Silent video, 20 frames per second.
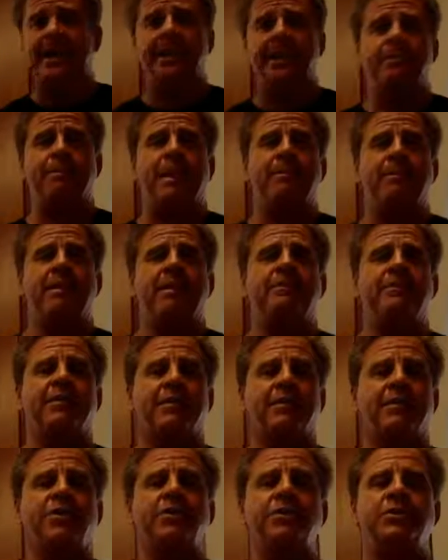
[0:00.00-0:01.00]
and maybe
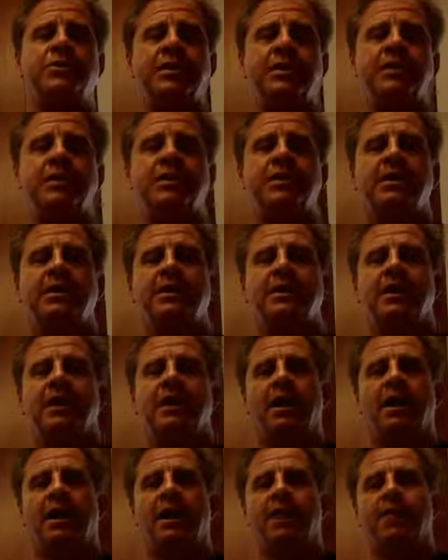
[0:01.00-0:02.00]
even losing
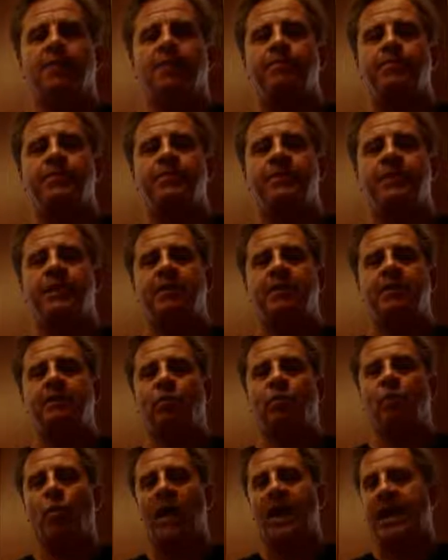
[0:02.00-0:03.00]
some
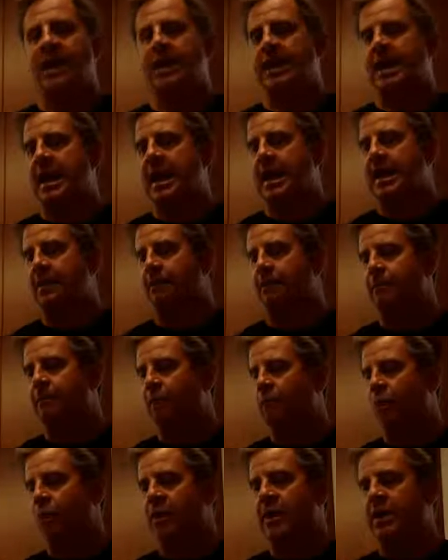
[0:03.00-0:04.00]
weight, and
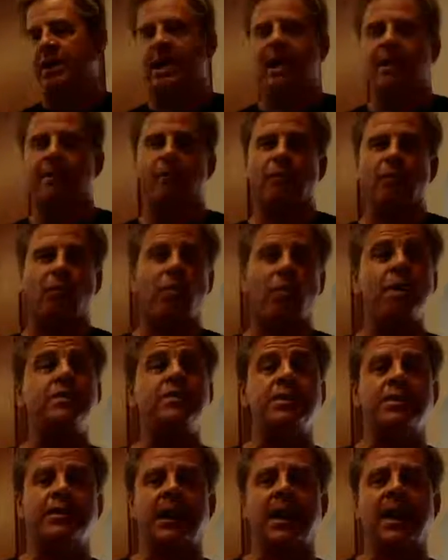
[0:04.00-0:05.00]
I'm working out
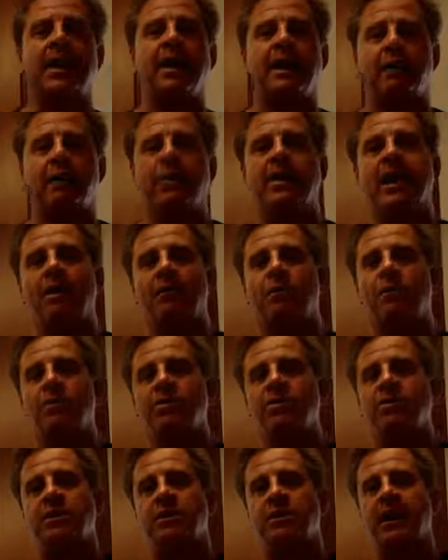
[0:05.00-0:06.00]
once a day, I work out
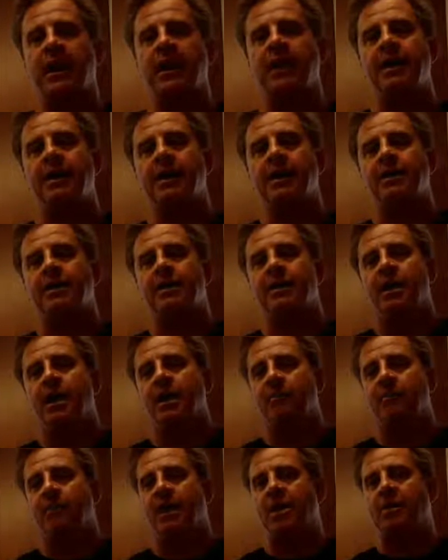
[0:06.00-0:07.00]
once a day,
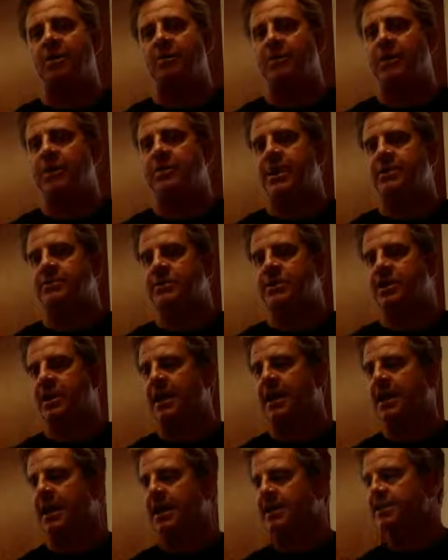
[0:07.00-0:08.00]
not 3 times a
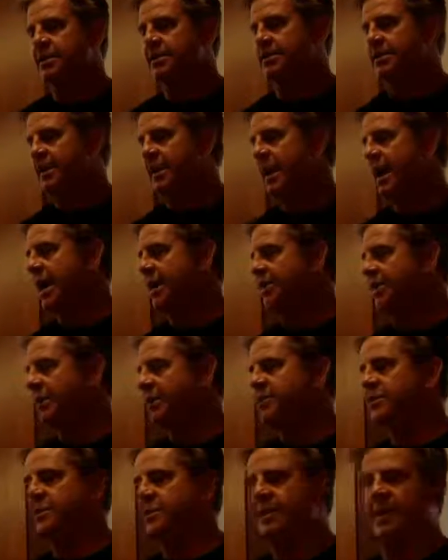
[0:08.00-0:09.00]
day like some of the
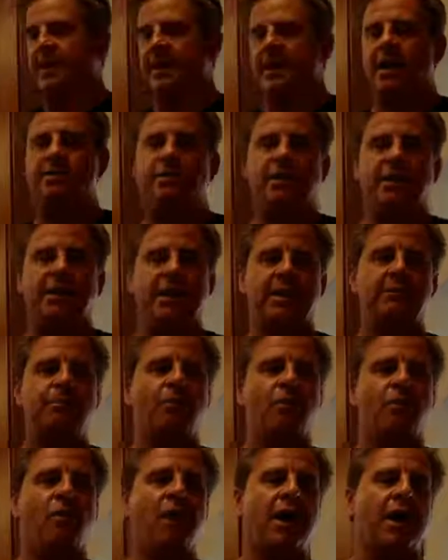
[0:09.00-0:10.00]
athletes, then I'm looking
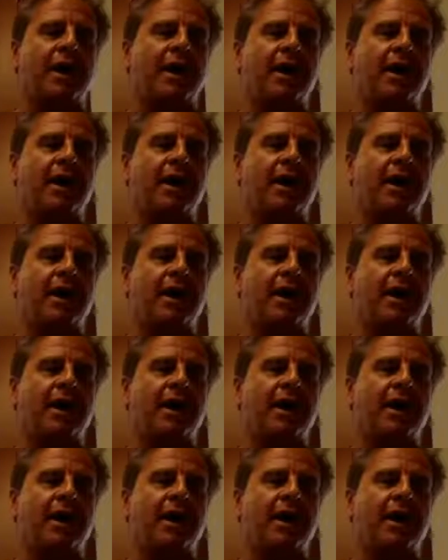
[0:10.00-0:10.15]
more at